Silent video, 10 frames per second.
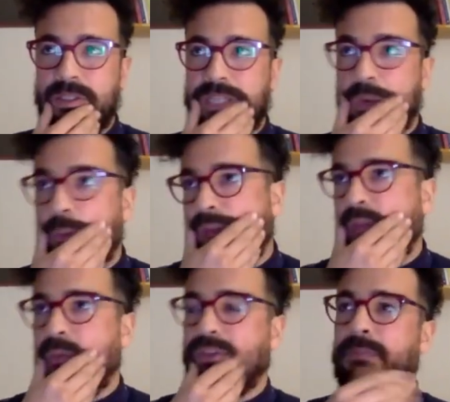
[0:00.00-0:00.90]
in a
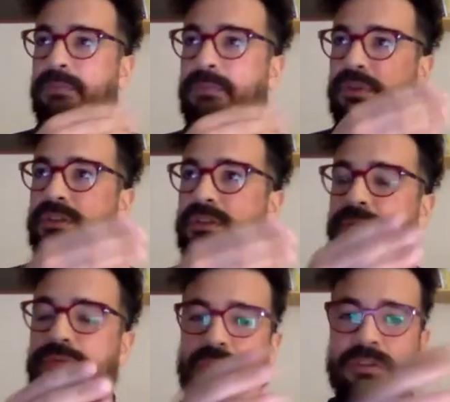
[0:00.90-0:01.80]
way, was a process
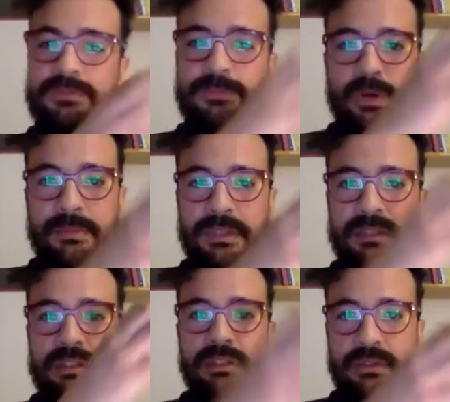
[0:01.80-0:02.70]
of
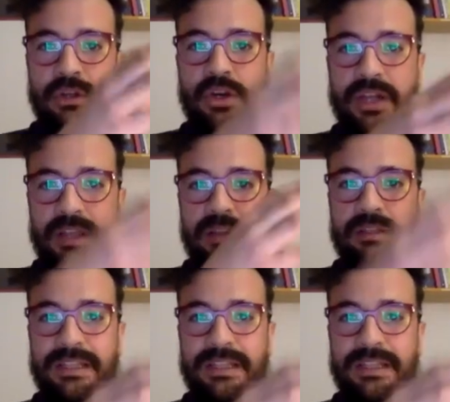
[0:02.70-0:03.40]
transforming Colonia,